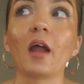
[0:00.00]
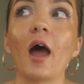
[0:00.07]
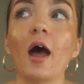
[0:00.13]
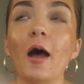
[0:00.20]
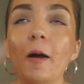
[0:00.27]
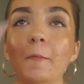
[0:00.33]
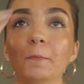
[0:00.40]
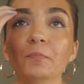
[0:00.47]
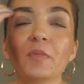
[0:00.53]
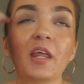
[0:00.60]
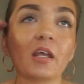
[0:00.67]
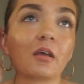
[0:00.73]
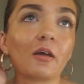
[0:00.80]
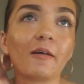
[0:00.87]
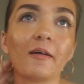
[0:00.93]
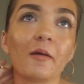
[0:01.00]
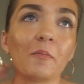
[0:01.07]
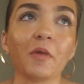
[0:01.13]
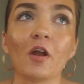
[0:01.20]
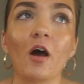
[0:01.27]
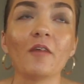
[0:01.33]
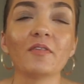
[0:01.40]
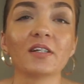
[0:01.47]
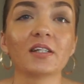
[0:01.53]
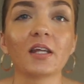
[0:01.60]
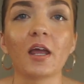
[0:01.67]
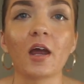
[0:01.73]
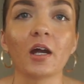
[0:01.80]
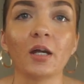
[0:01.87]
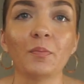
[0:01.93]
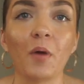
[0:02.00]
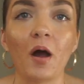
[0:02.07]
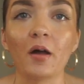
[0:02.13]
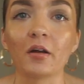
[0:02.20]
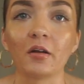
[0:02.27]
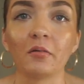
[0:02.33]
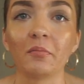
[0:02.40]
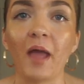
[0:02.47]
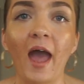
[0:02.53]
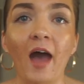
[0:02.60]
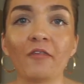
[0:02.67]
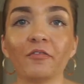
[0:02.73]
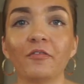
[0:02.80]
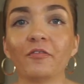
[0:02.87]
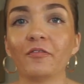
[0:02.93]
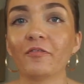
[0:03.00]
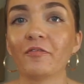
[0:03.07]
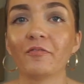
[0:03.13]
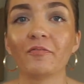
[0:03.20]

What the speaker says: Obviously Harry Potter, half of,